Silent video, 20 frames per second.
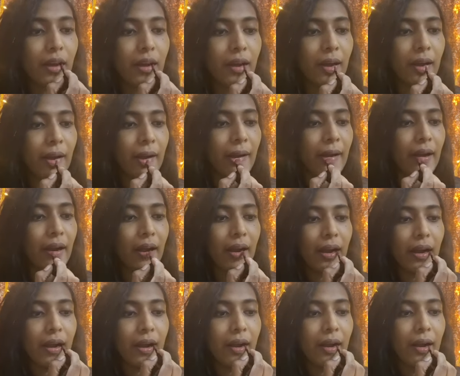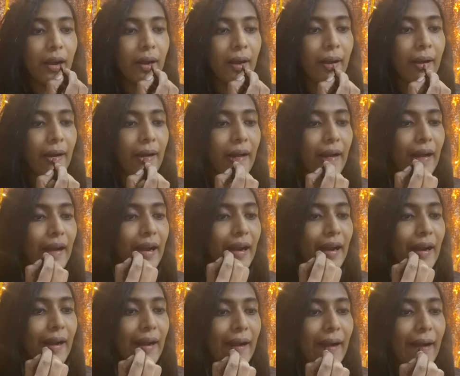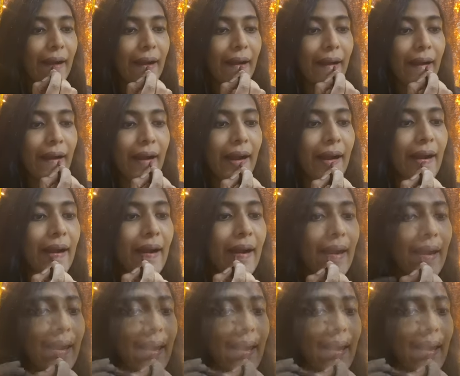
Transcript: No one is speaking in this clip.